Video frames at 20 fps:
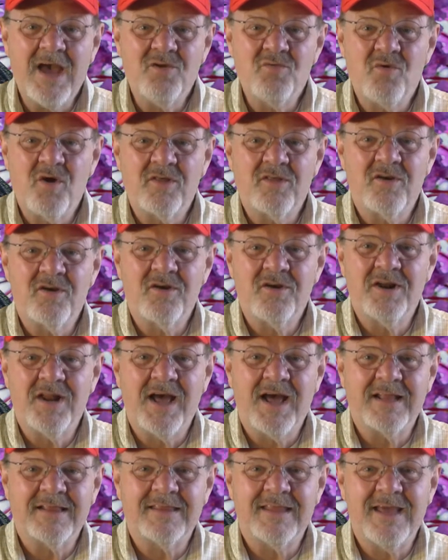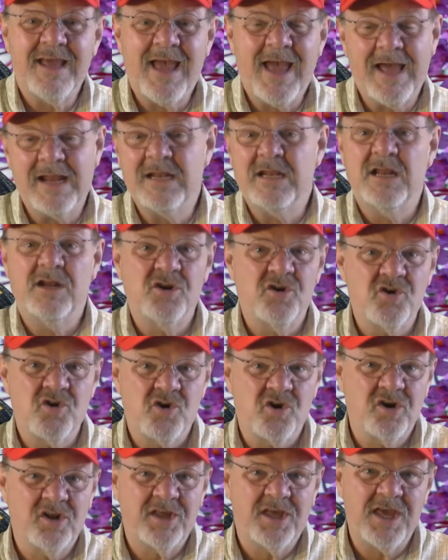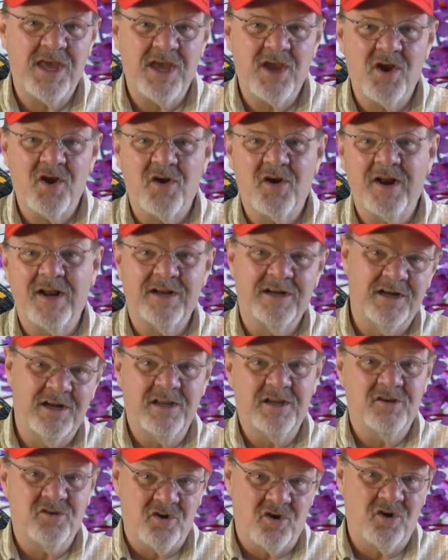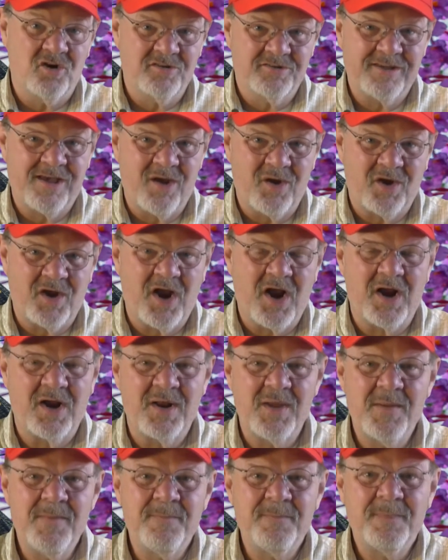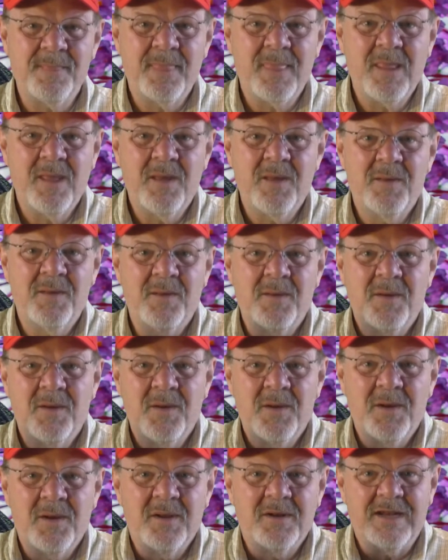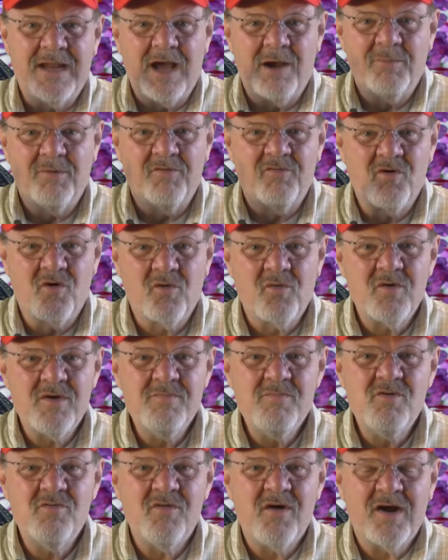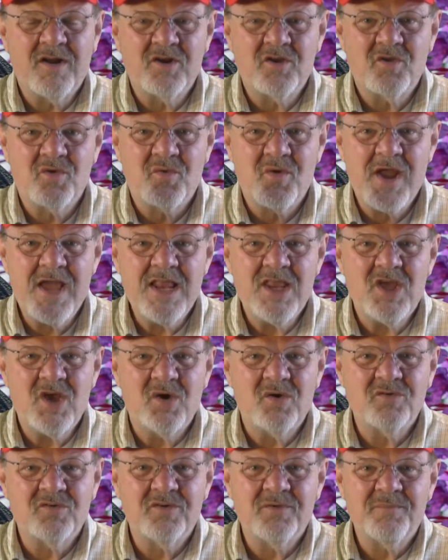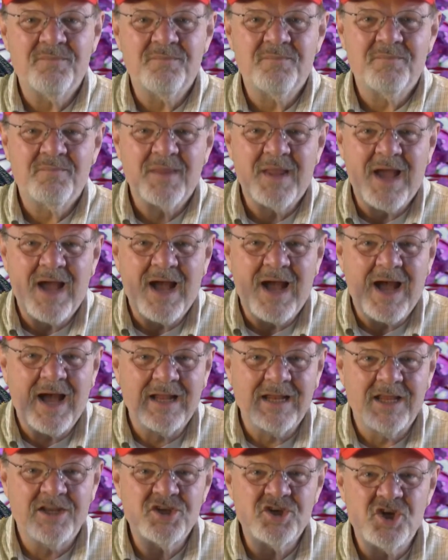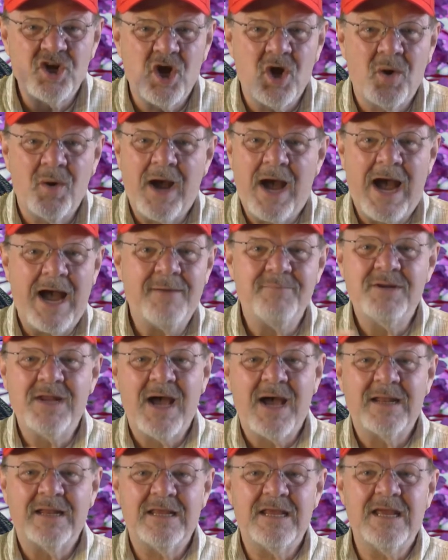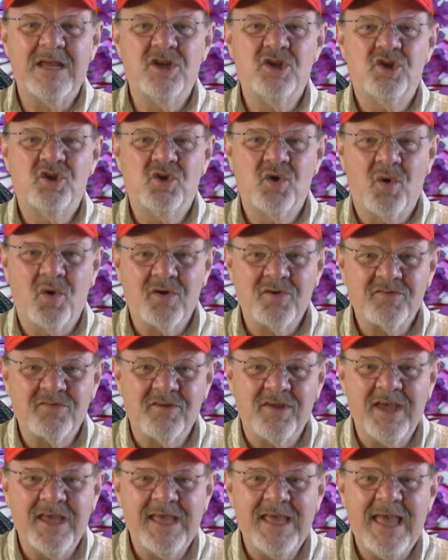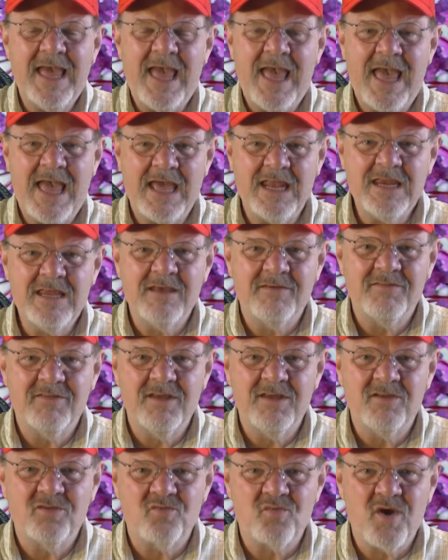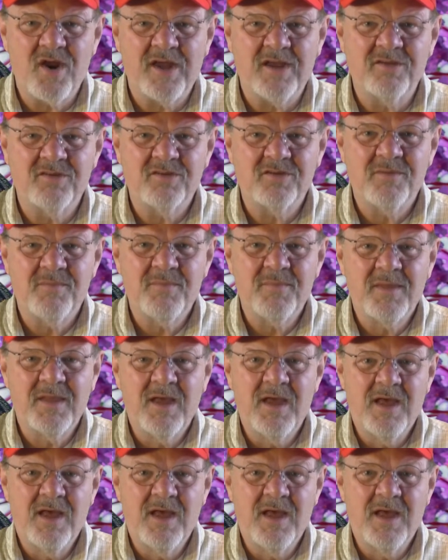and whether or not they had an internal key or an internal sound card. Now, before we move on to the radios, I'll let you know I'm not endorsing any of these rigs.